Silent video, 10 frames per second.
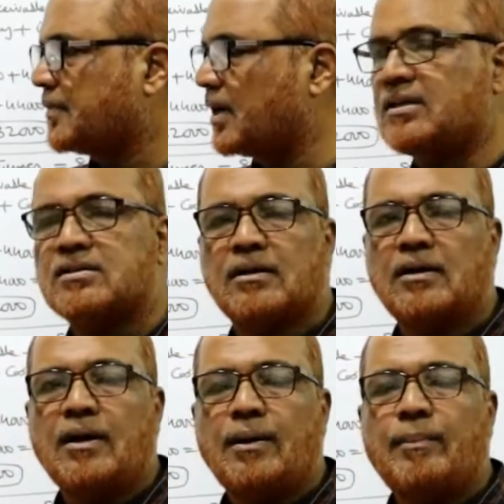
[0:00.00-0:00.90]
Right?
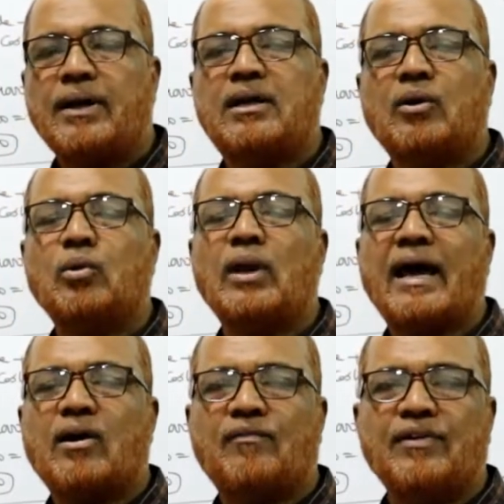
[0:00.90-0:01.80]
But due to
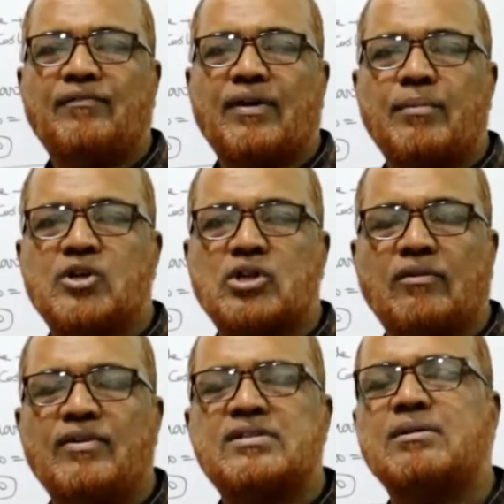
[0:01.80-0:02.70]
lack of
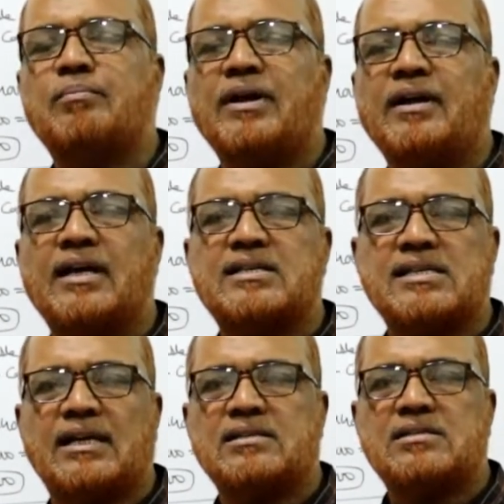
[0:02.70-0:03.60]
information, we simply take
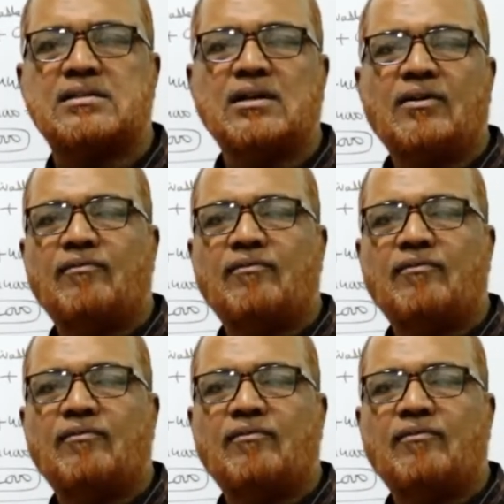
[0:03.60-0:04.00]
sales.